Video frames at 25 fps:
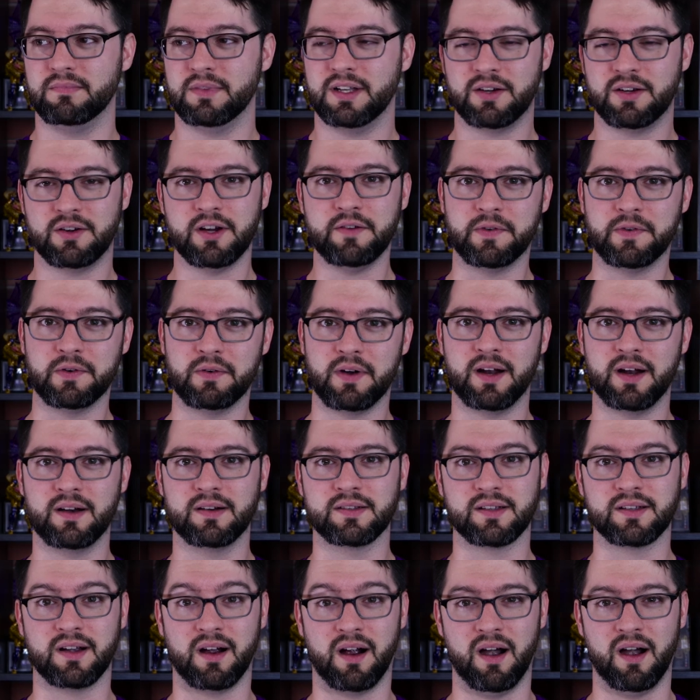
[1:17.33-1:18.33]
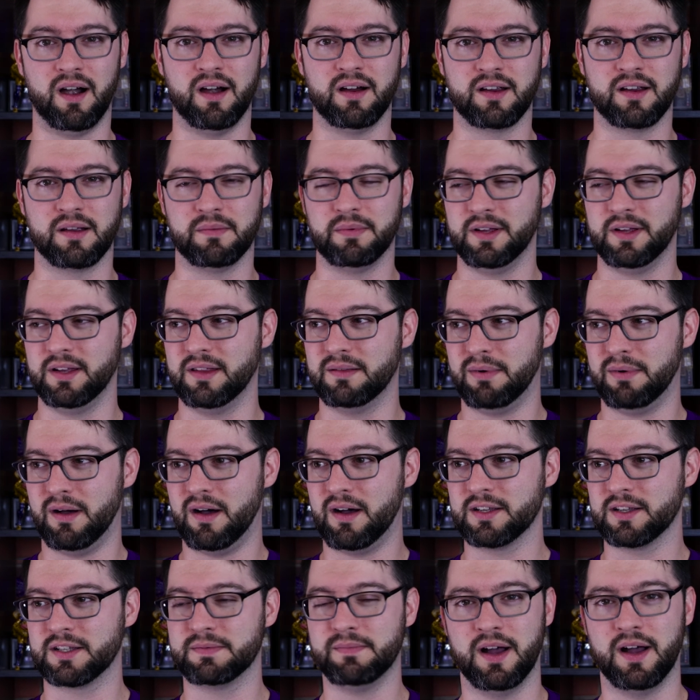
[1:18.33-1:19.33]
like Gryphon Rider is arguably the
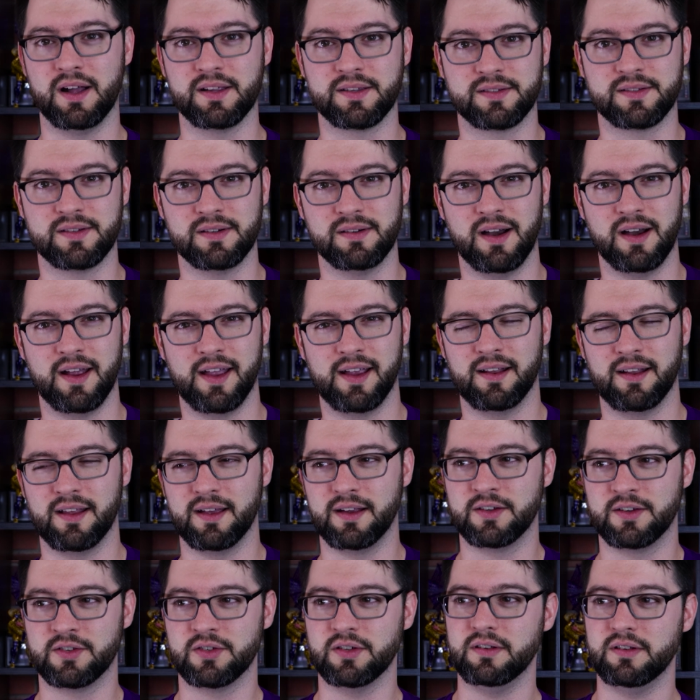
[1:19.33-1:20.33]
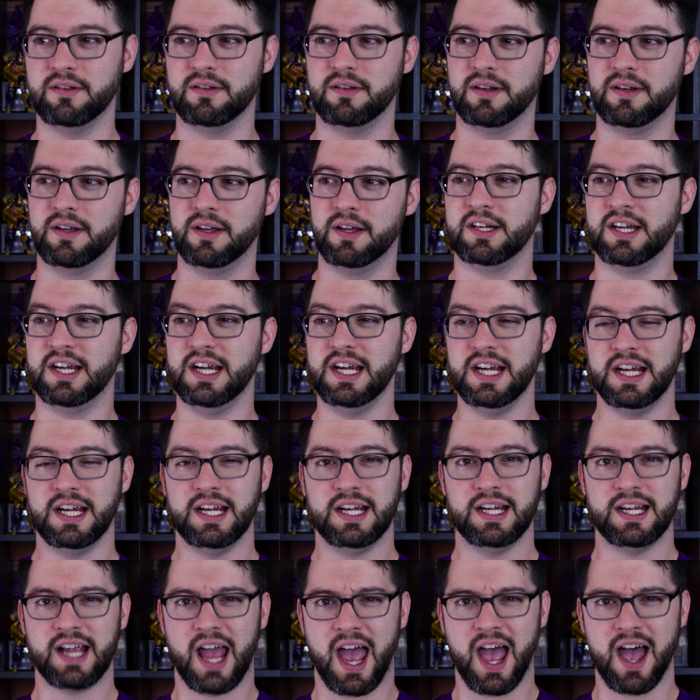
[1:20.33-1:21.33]
boss monster, right? Like, shouldn't
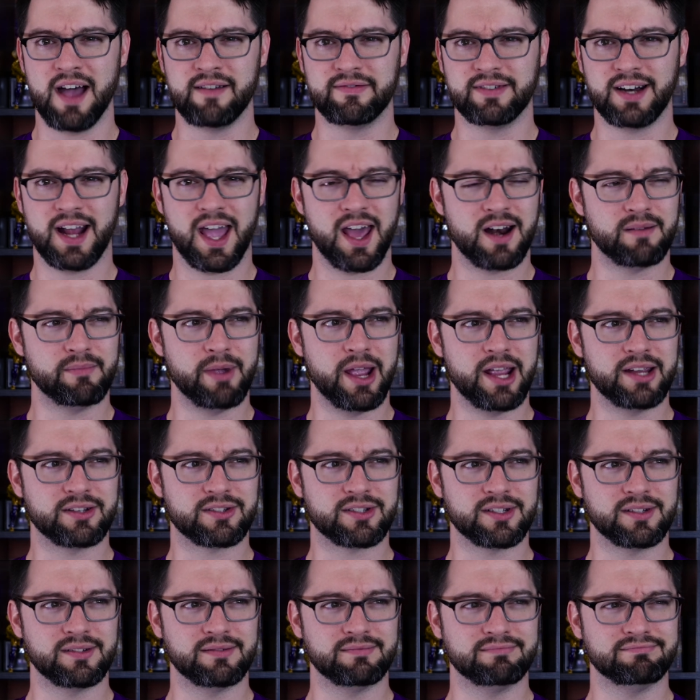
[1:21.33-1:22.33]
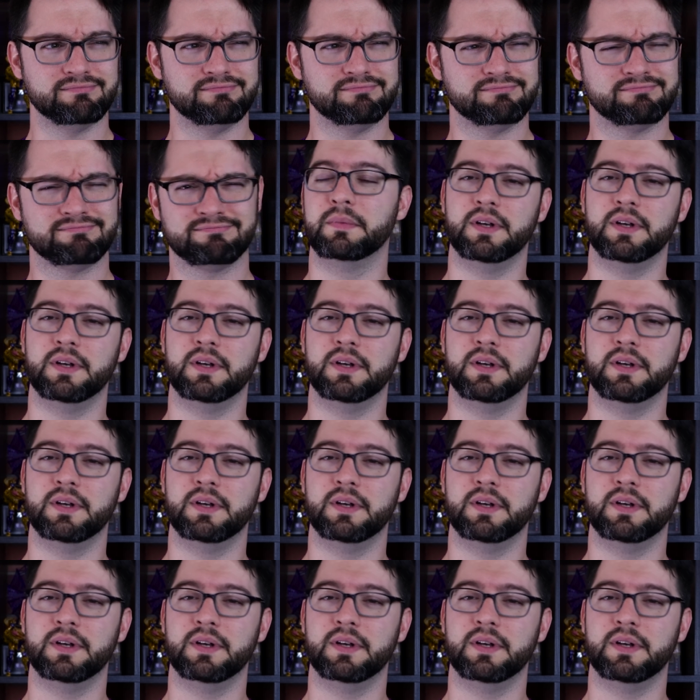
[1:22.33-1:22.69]
he have an animation?